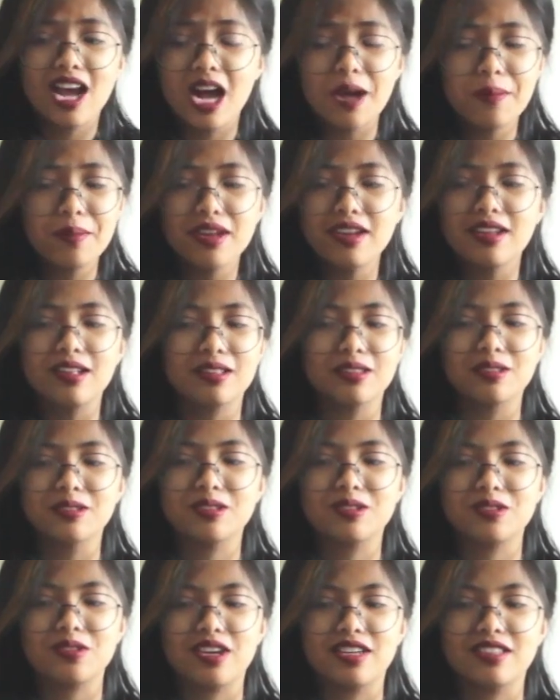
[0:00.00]
I'm an
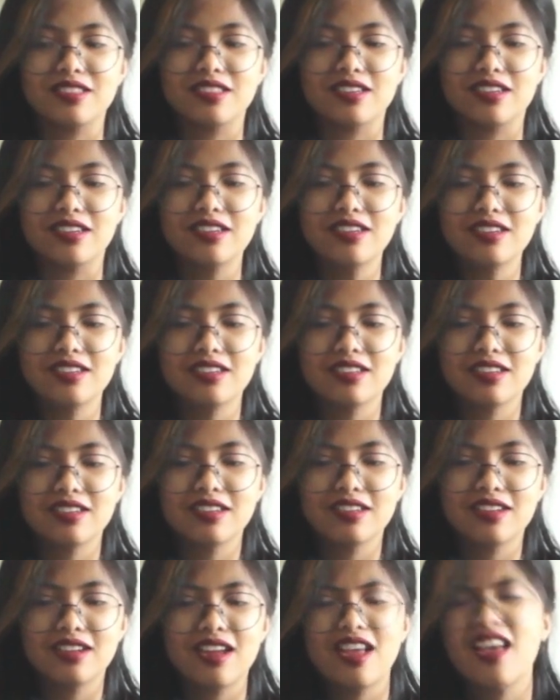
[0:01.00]
illustrator.
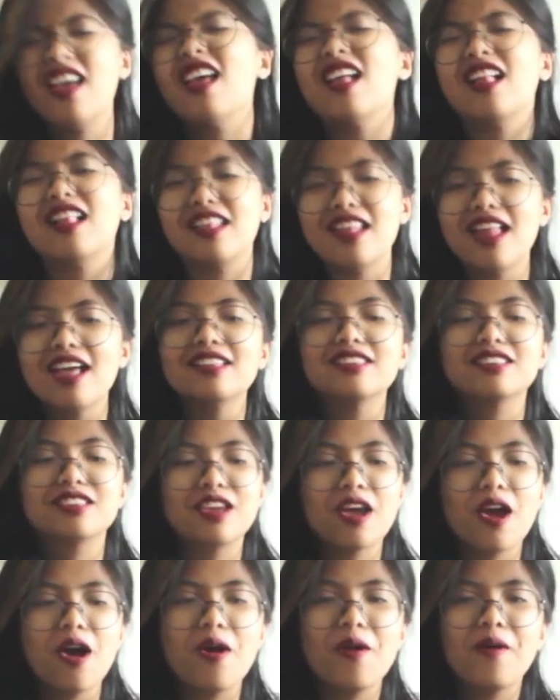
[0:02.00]

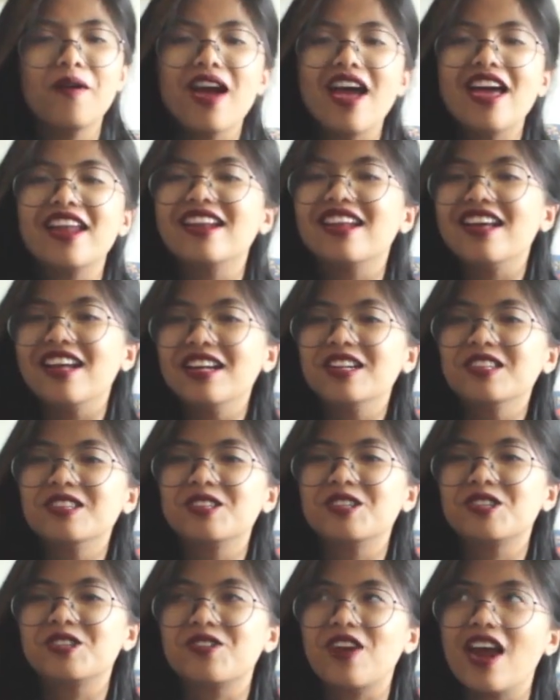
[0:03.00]
Let's go and
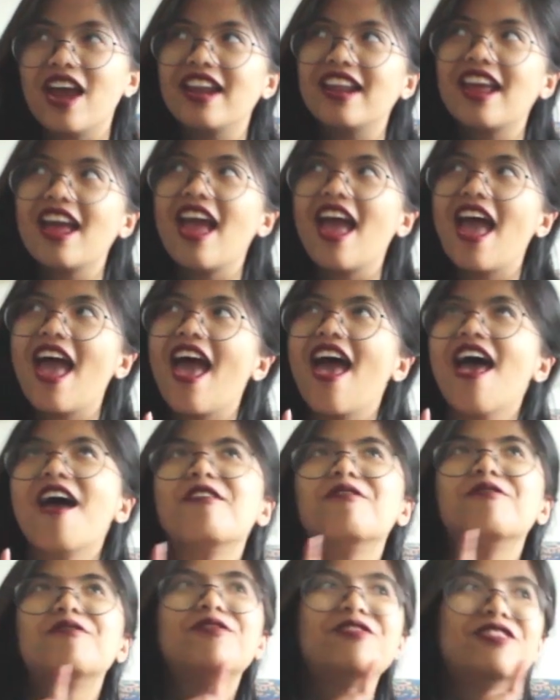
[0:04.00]
illustrate
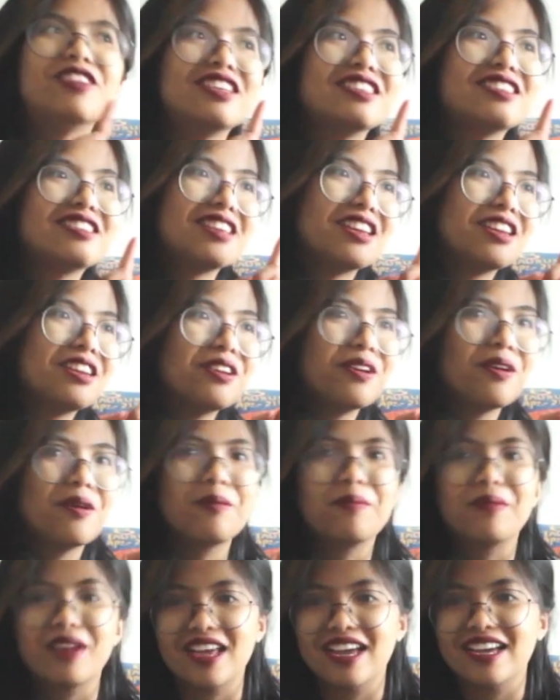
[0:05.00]
every
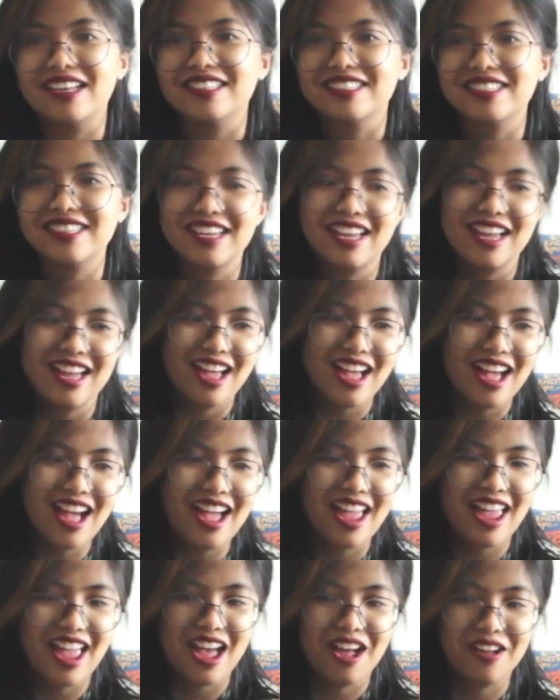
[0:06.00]
single plant
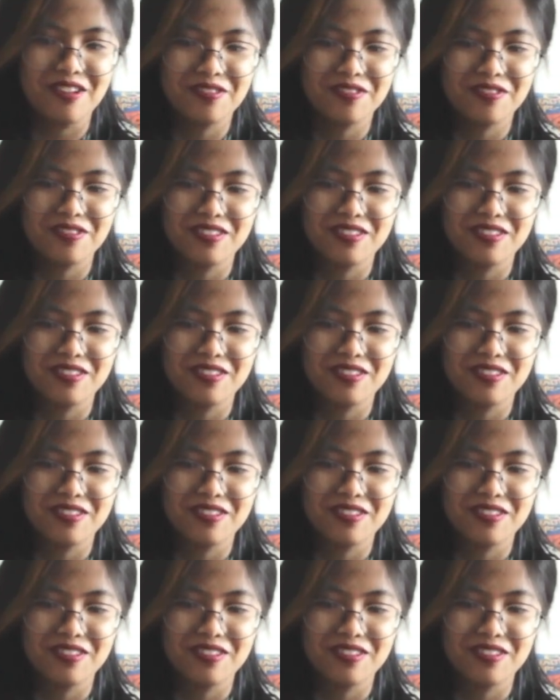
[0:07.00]
I have.